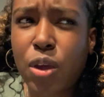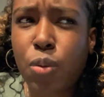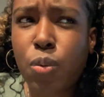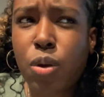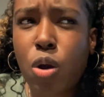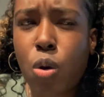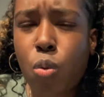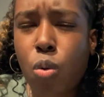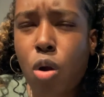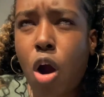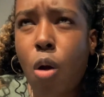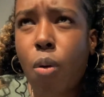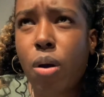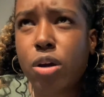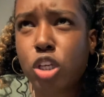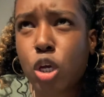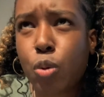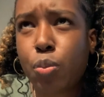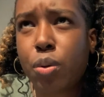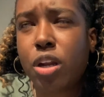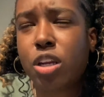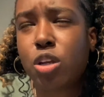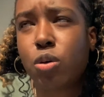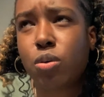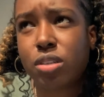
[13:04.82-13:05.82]
we were always open
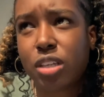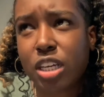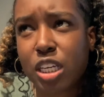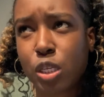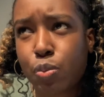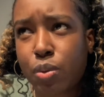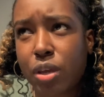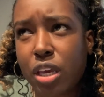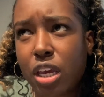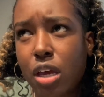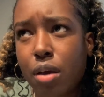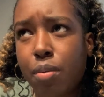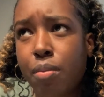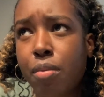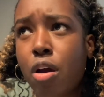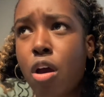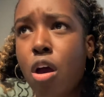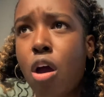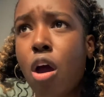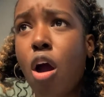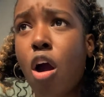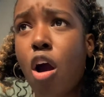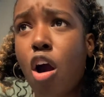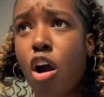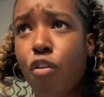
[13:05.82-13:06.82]
until 6 p.m.
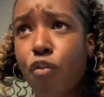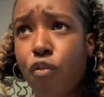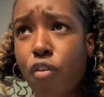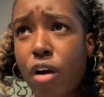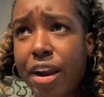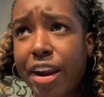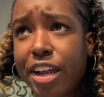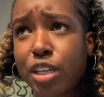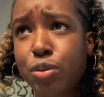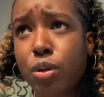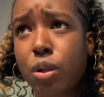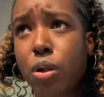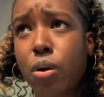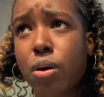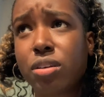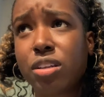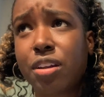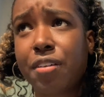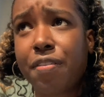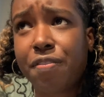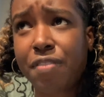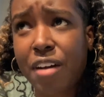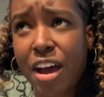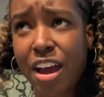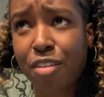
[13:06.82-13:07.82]
On Fridays, we closed at
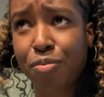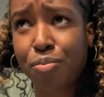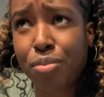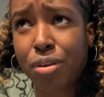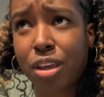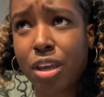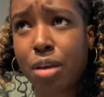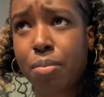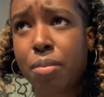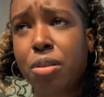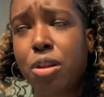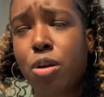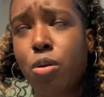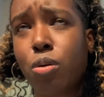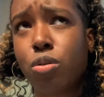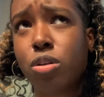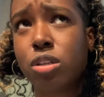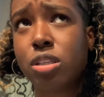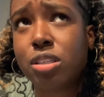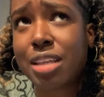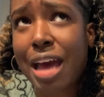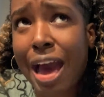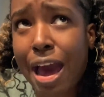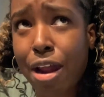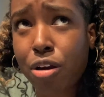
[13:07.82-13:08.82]
5 p.m. And then on
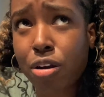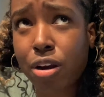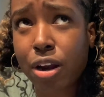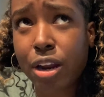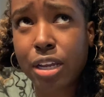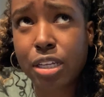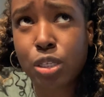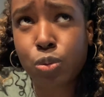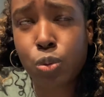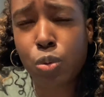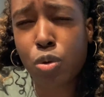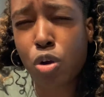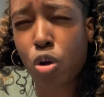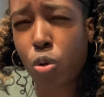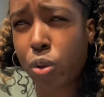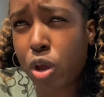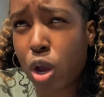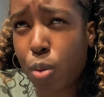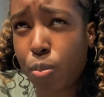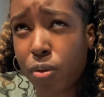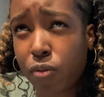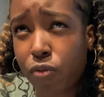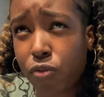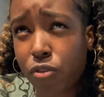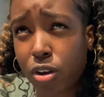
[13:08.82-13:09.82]
Saturdays, we were only
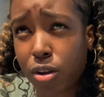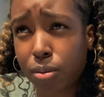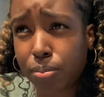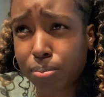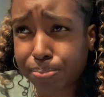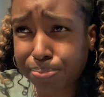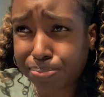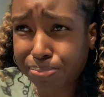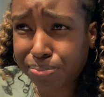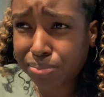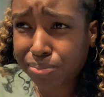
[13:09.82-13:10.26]
open from